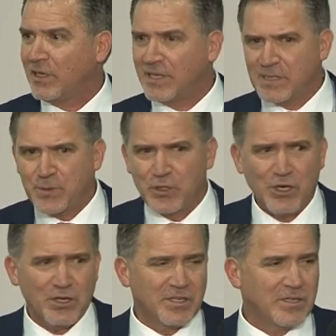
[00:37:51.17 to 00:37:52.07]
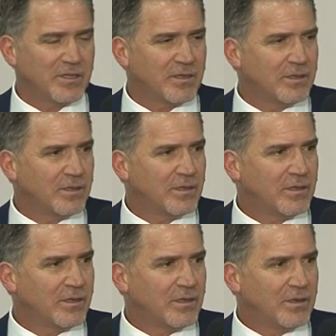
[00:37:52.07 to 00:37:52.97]
is absurd.
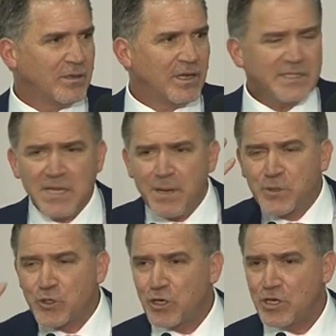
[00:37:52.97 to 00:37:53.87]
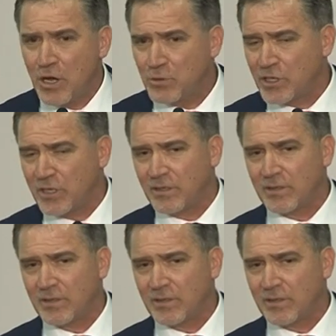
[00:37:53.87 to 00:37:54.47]
It's an absurd notion.